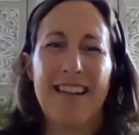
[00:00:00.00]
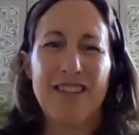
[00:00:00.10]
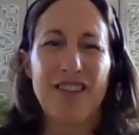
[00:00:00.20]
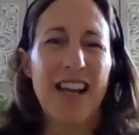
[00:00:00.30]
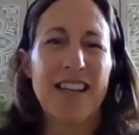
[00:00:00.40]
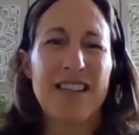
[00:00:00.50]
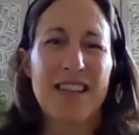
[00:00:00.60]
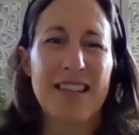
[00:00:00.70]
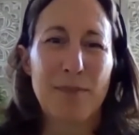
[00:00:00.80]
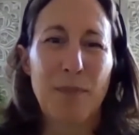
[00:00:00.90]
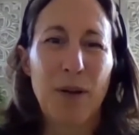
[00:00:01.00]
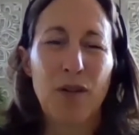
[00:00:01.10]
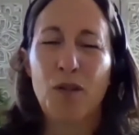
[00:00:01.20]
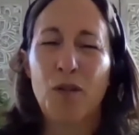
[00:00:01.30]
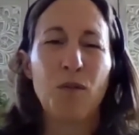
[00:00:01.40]
challenges, but
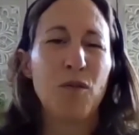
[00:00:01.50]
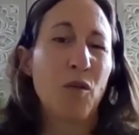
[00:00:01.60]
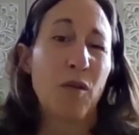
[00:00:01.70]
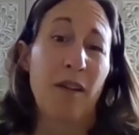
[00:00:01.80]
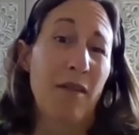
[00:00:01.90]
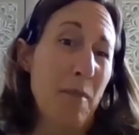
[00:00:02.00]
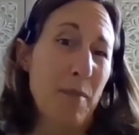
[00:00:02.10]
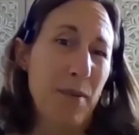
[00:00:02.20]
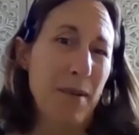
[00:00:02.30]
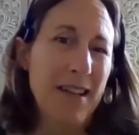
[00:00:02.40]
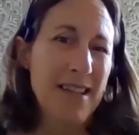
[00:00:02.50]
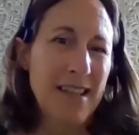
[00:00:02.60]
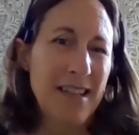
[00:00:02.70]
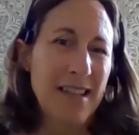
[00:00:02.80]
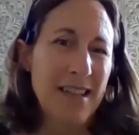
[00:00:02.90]
you don't give up easily.